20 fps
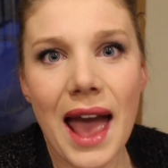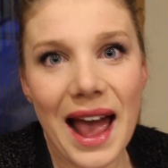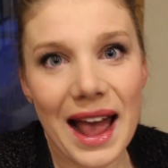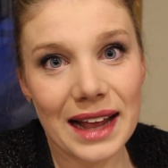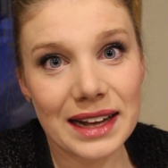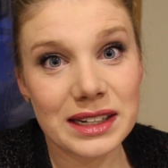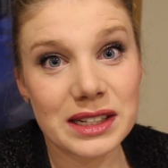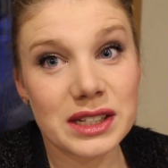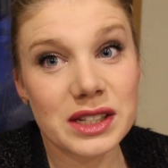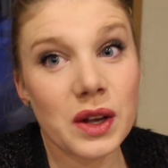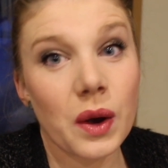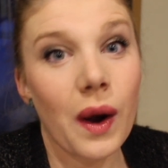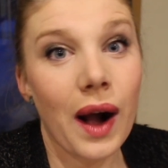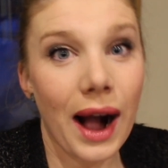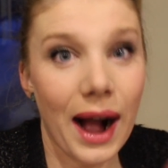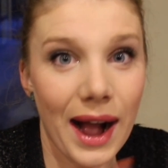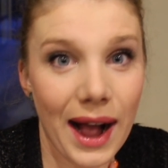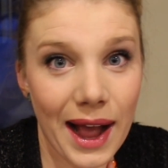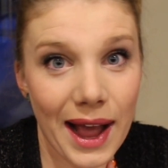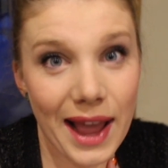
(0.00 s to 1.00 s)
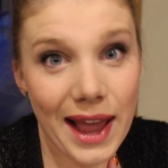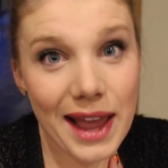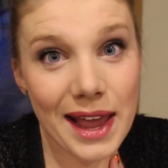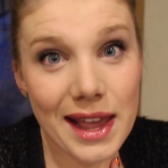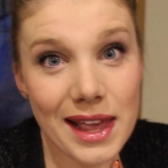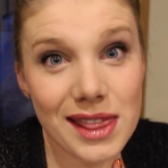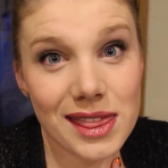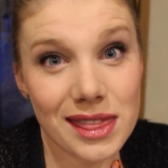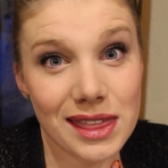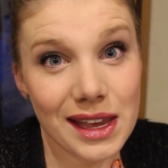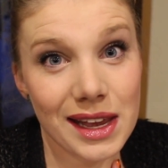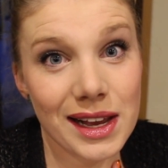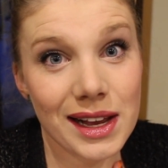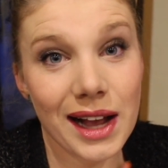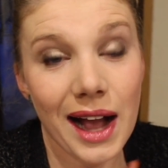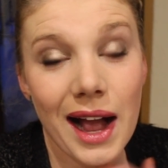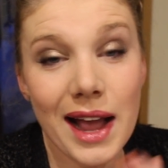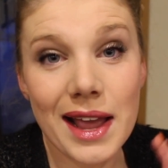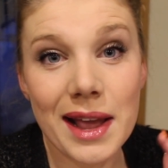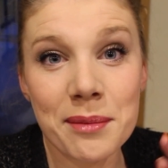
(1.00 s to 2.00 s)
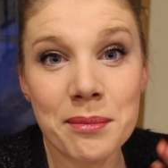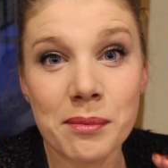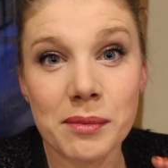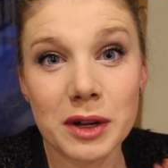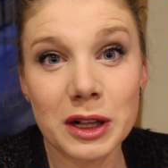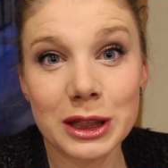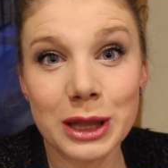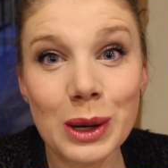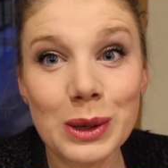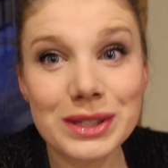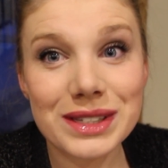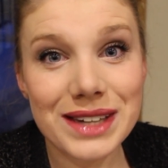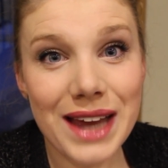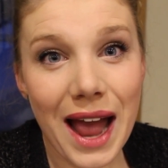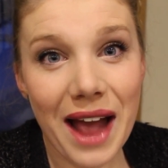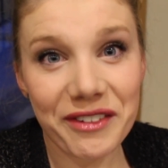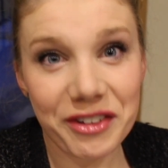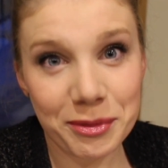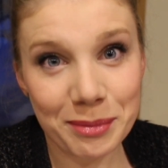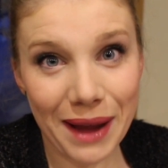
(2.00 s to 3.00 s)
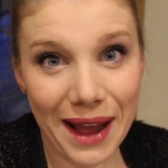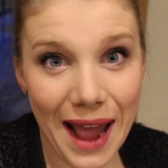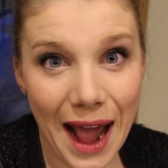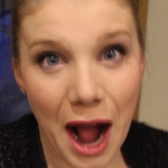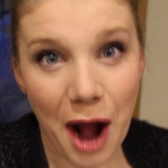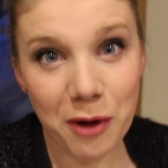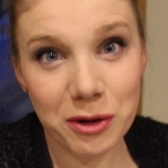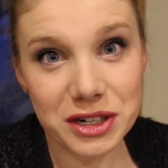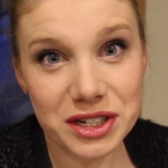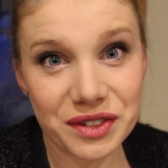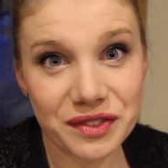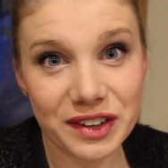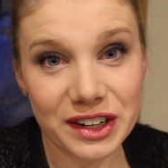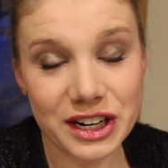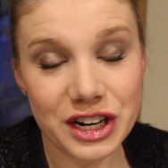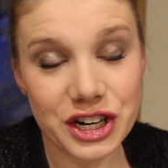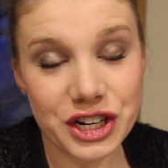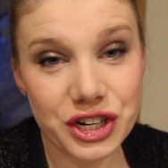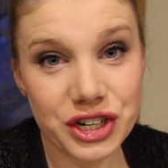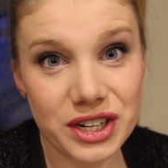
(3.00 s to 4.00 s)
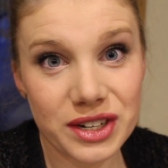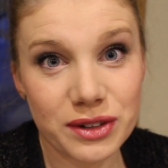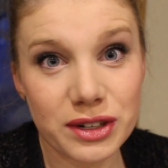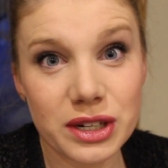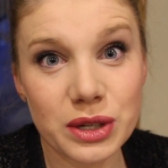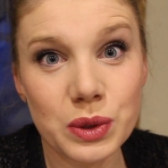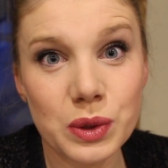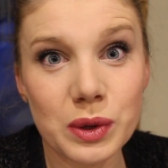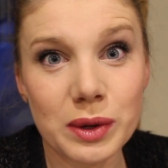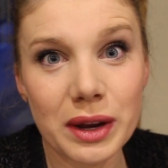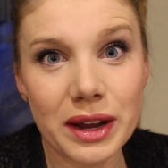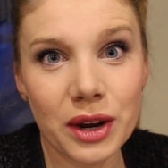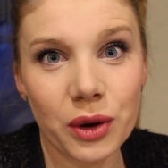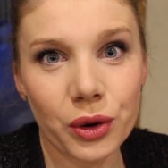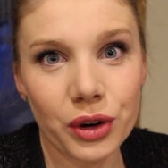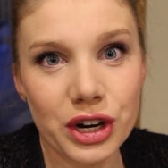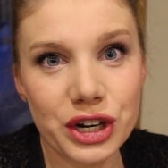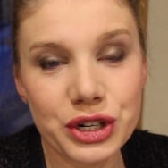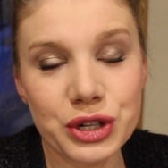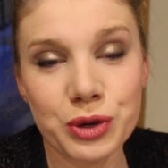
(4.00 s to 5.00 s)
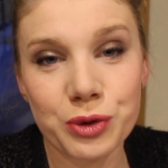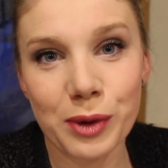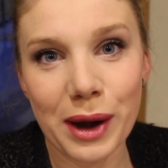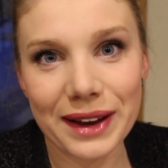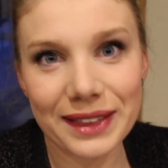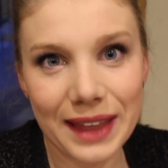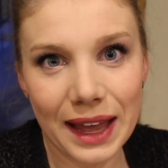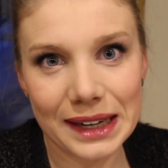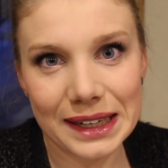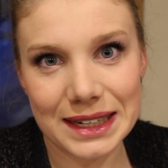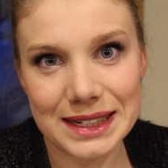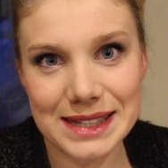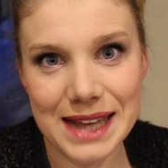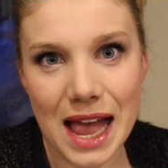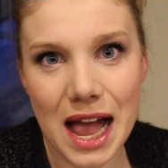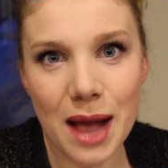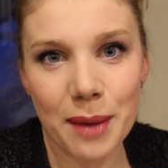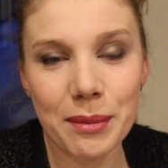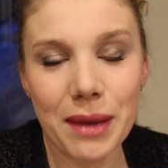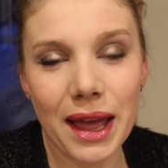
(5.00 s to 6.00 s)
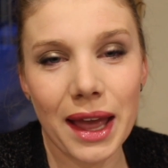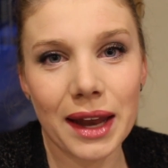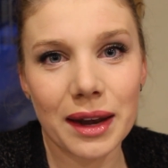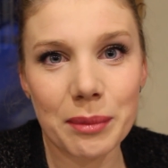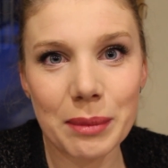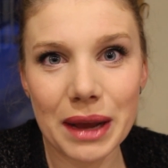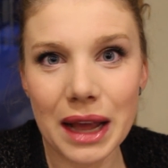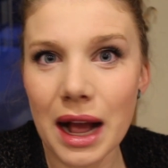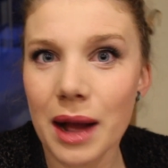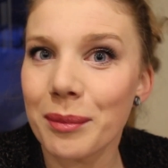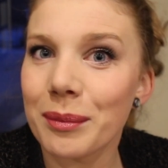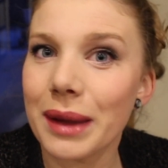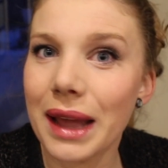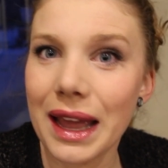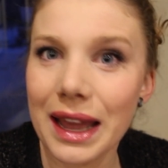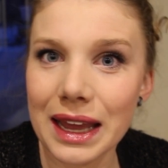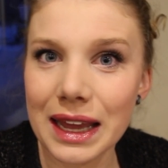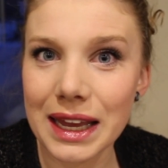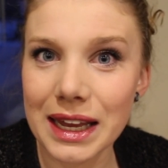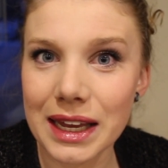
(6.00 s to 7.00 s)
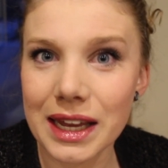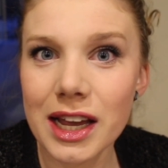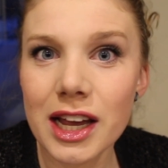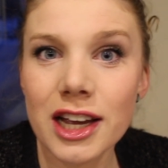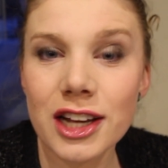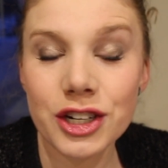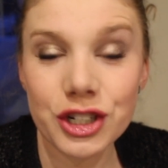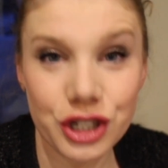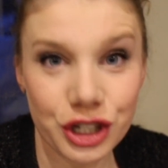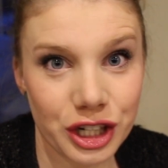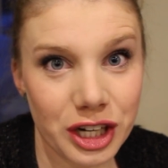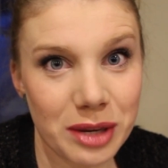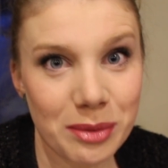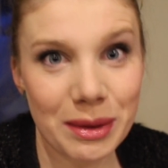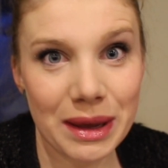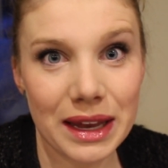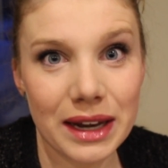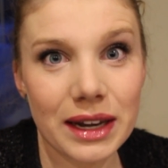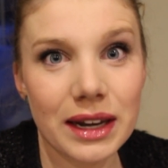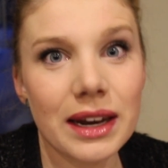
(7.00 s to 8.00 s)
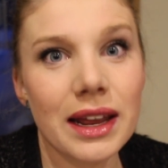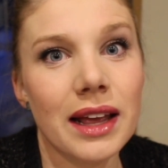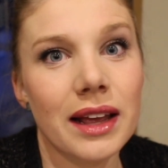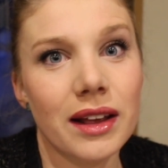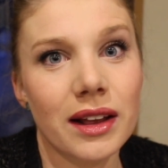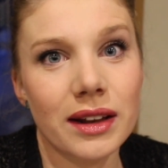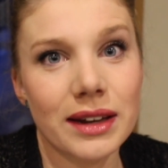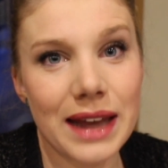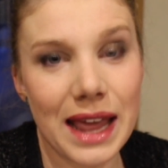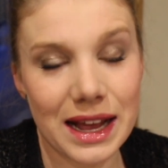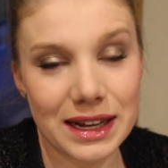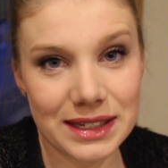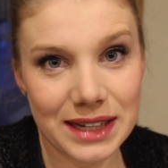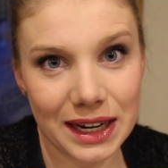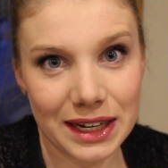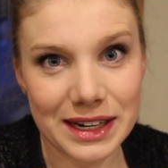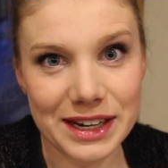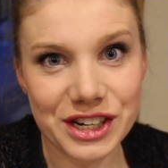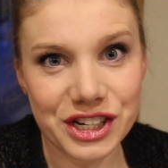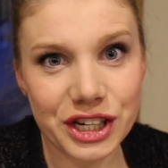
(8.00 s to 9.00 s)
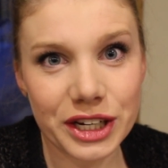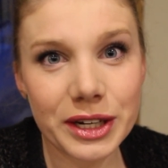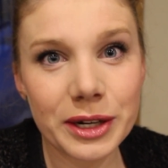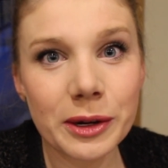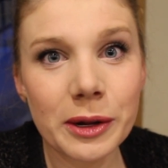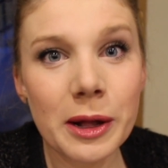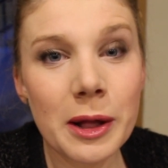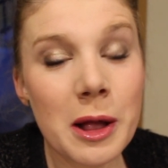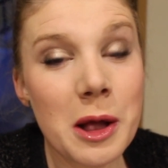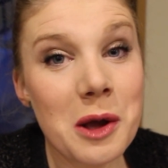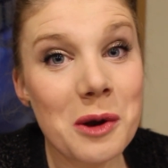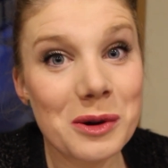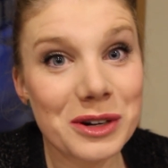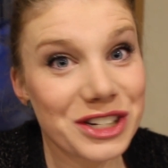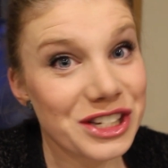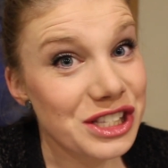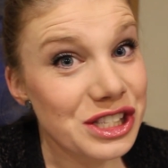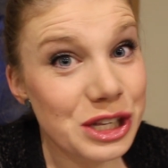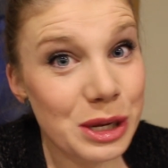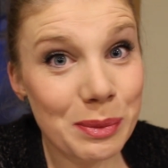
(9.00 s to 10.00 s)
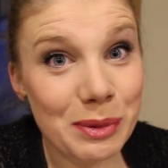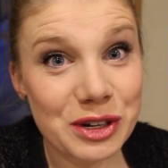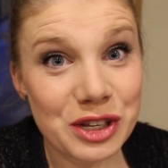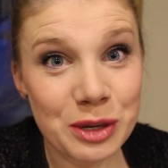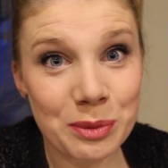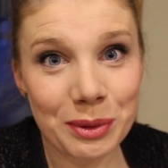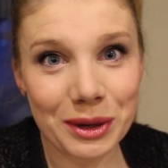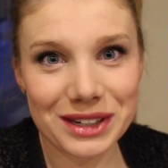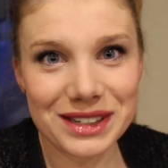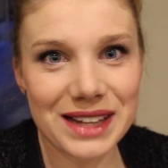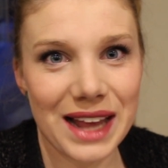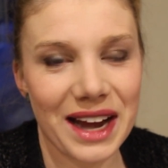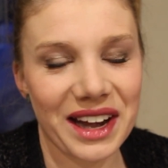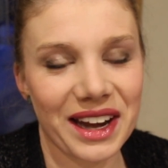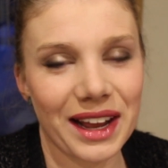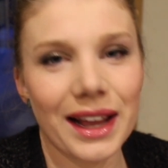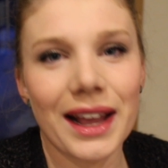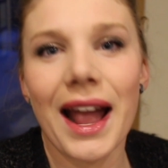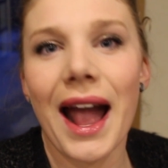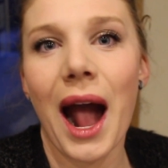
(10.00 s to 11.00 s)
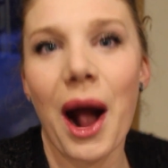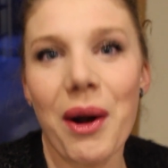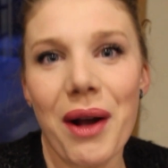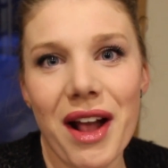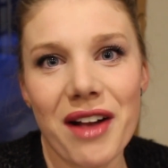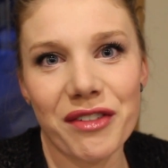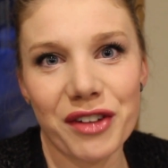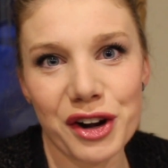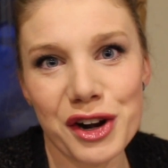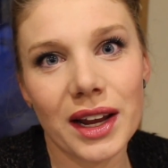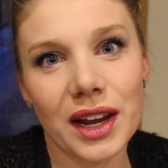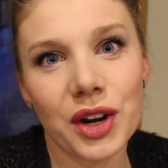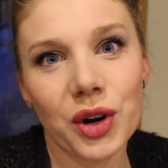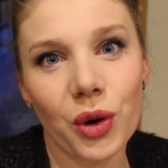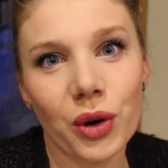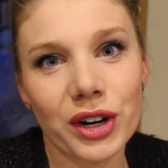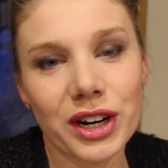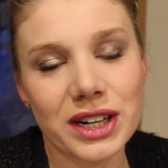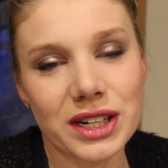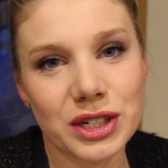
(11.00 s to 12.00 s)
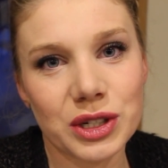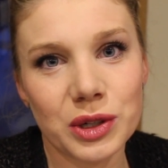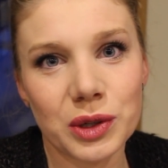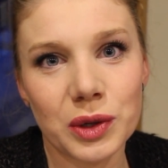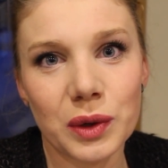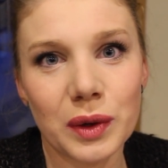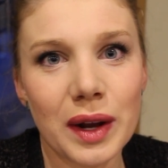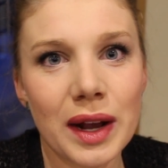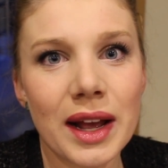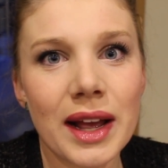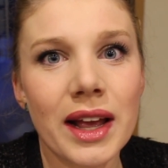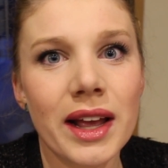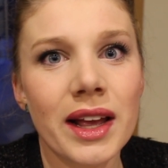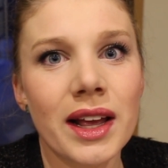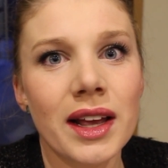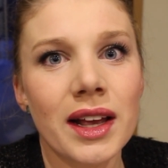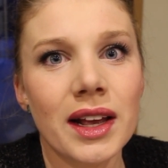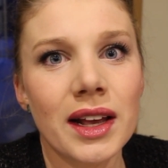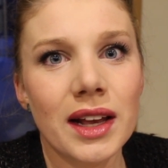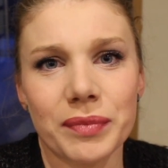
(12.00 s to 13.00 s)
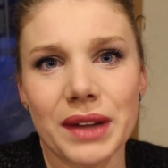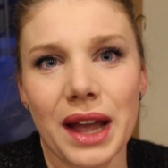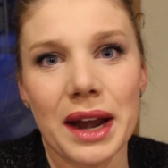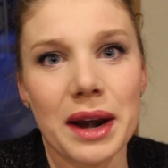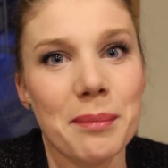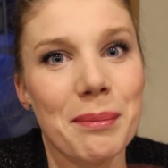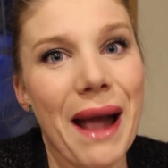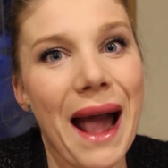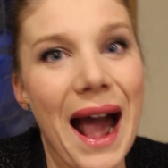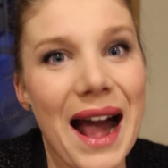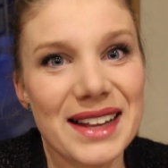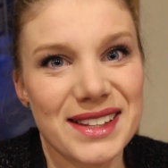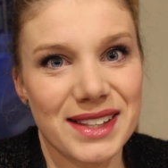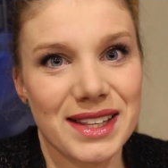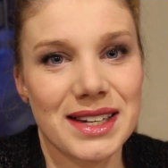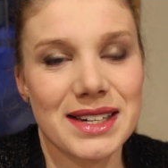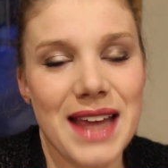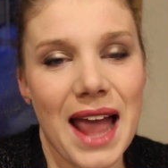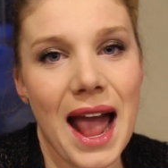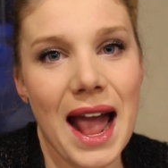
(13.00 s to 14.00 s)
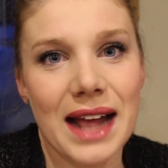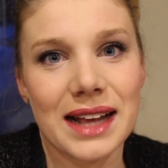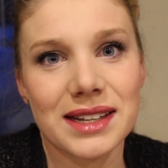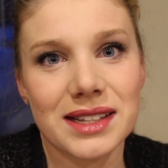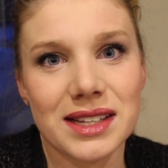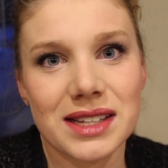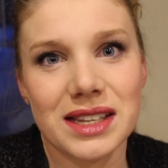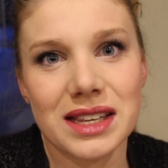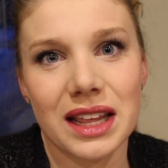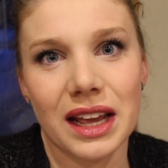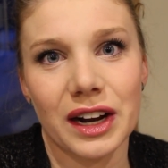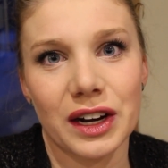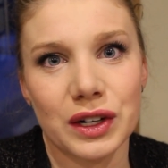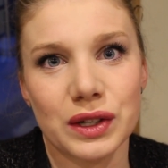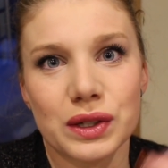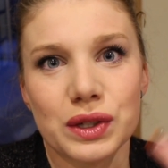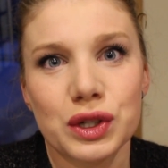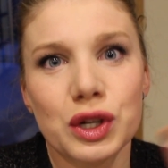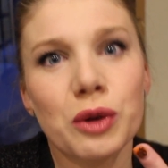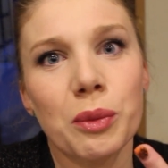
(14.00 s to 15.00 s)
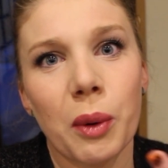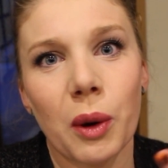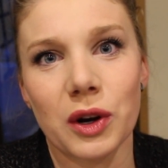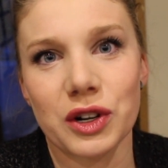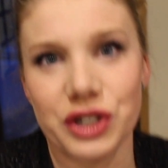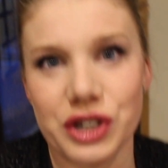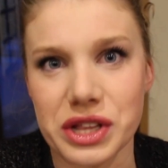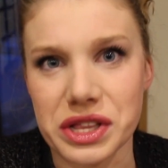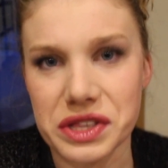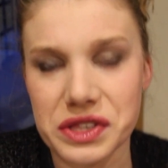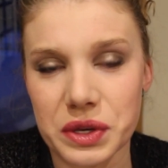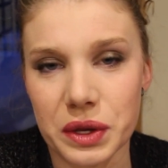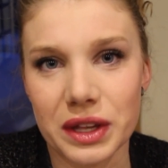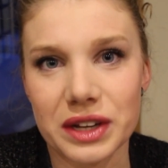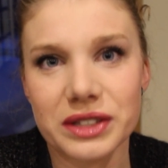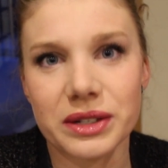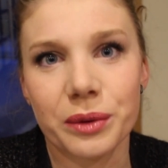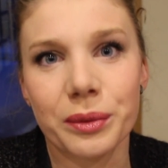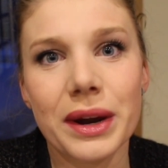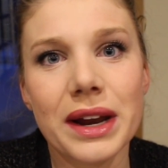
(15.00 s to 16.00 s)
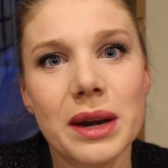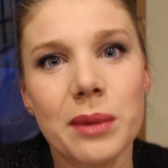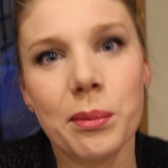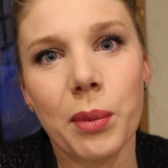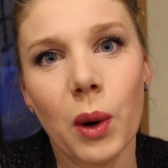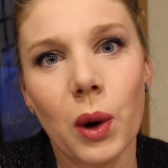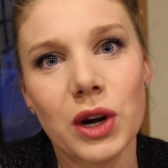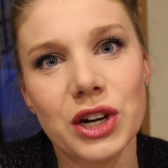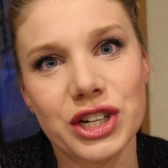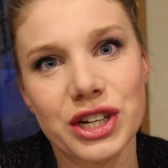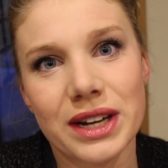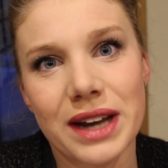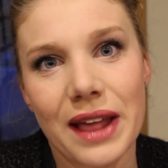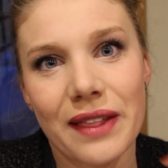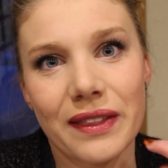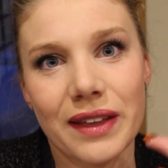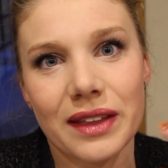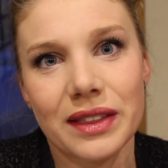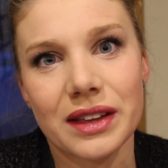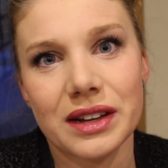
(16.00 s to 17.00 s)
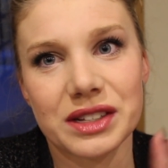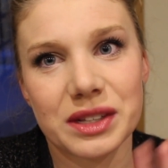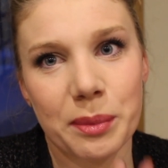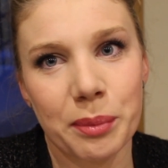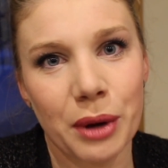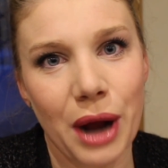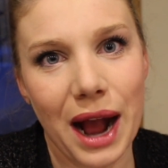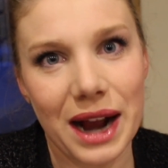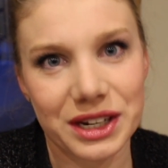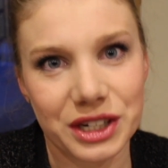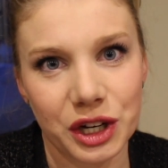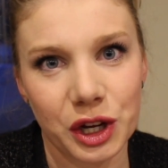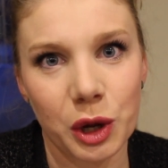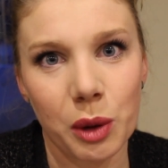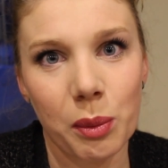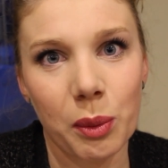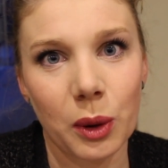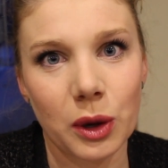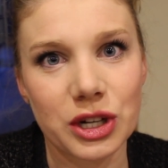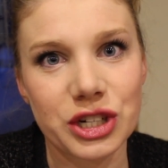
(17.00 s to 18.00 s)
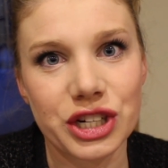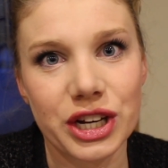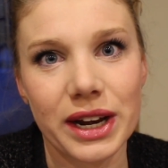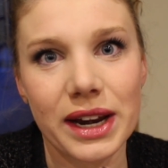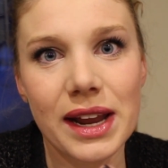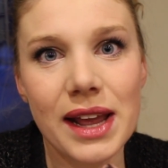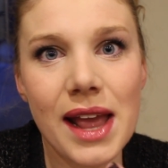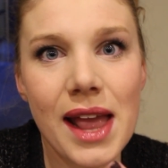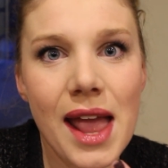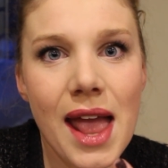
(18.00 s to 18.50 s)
And so I think I am close to having my hours finished to, in order to write that exam and become a journeyman nail technician, which is super, super exciting. However, in order to kind of pass the test, there's two portions. So there's a written portion and then there's a practical portion.